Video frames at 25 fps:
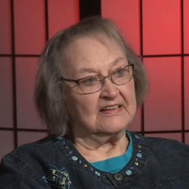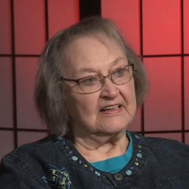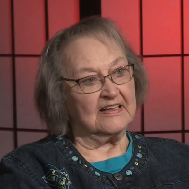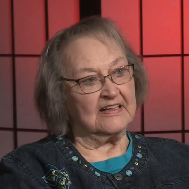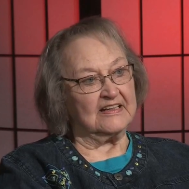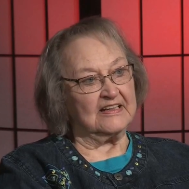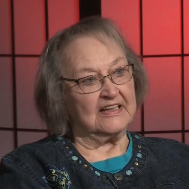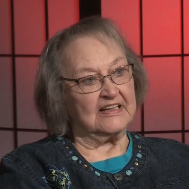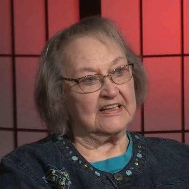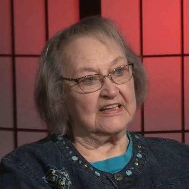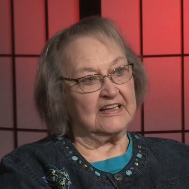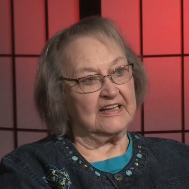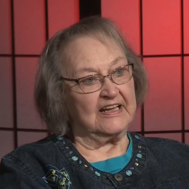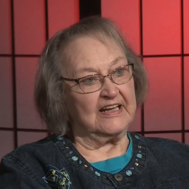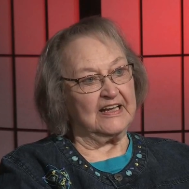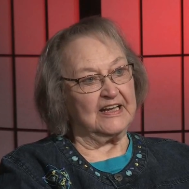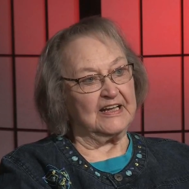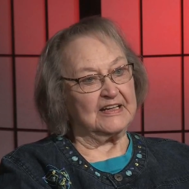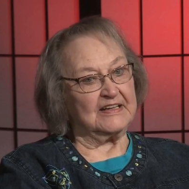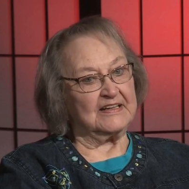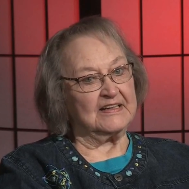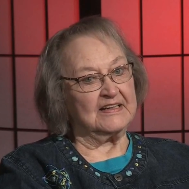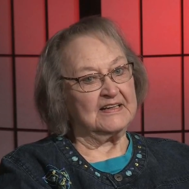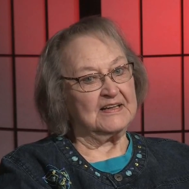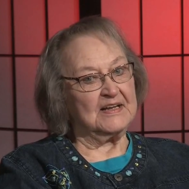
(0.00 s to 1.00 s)
And
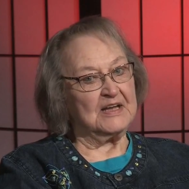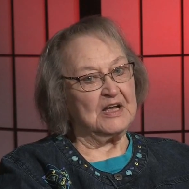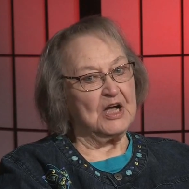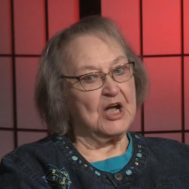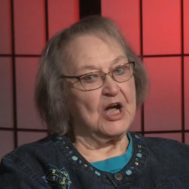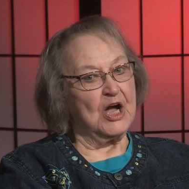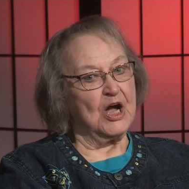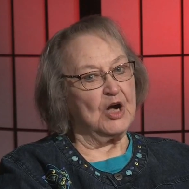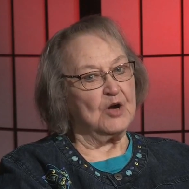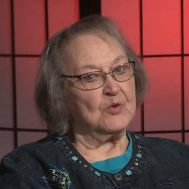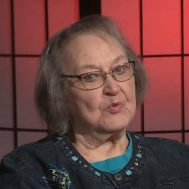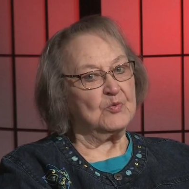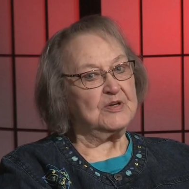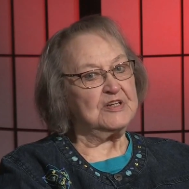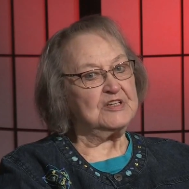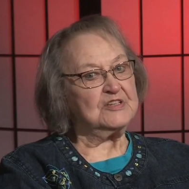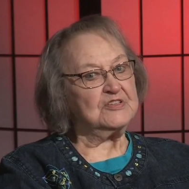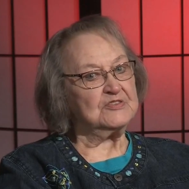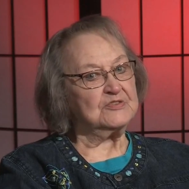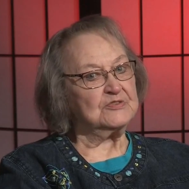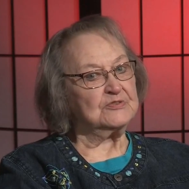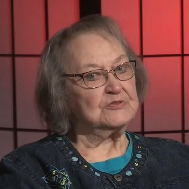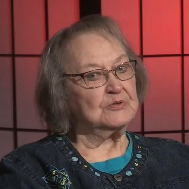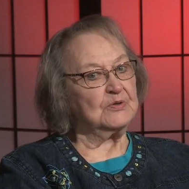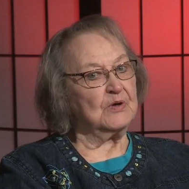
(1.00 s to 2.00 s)
again, uh, we
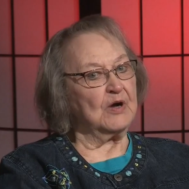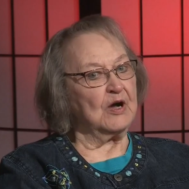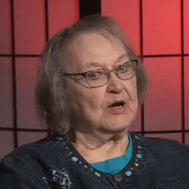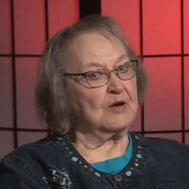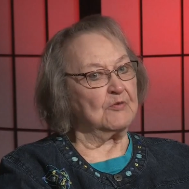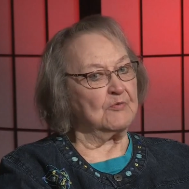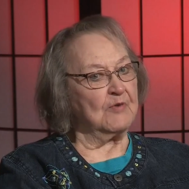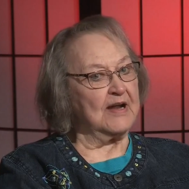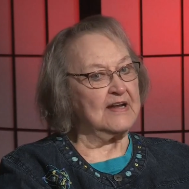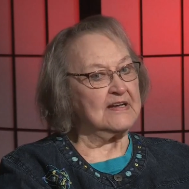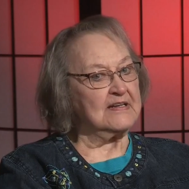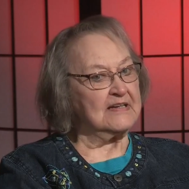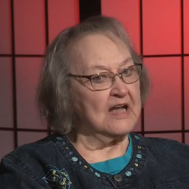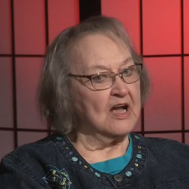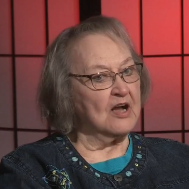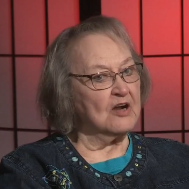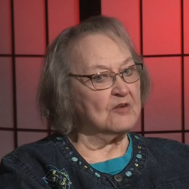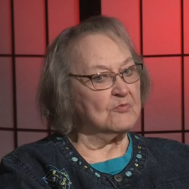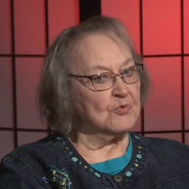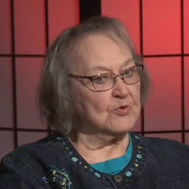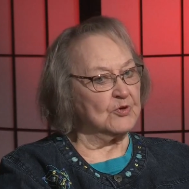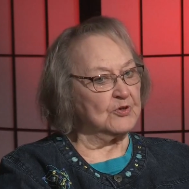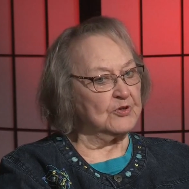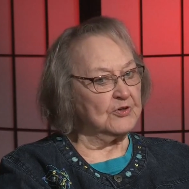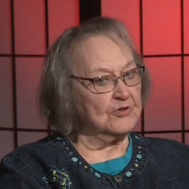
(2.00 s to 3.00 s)
do, uh, right now,
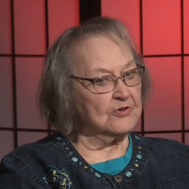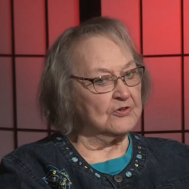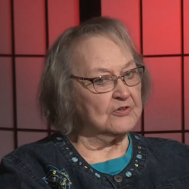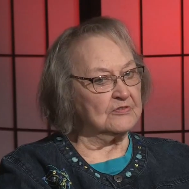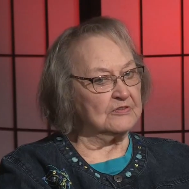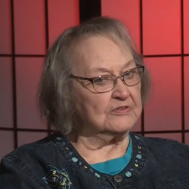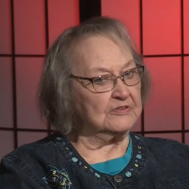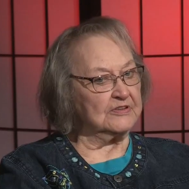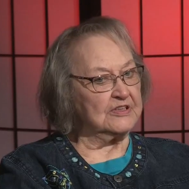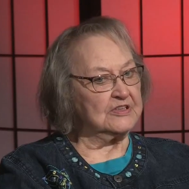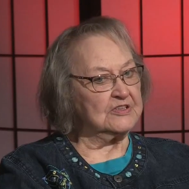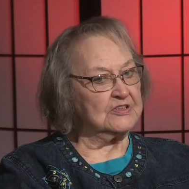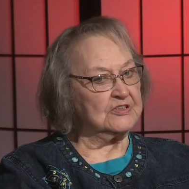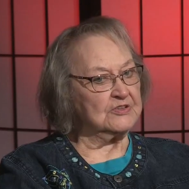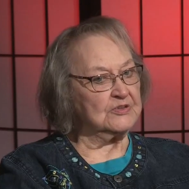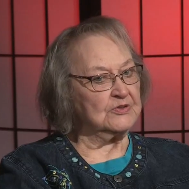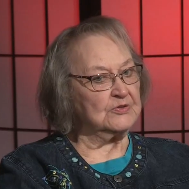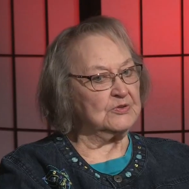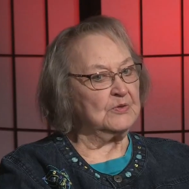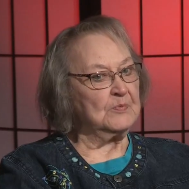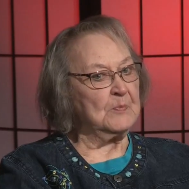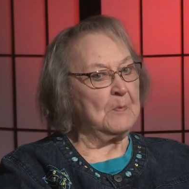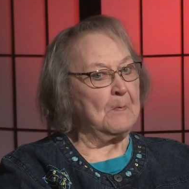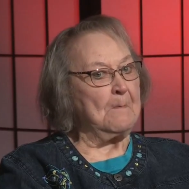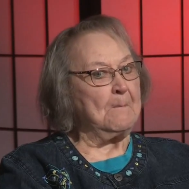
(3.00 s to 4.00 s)
we're currently
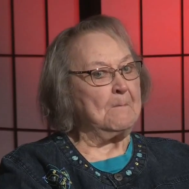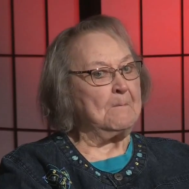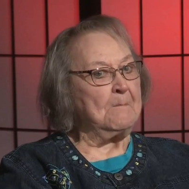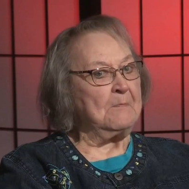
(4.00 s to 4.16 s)
do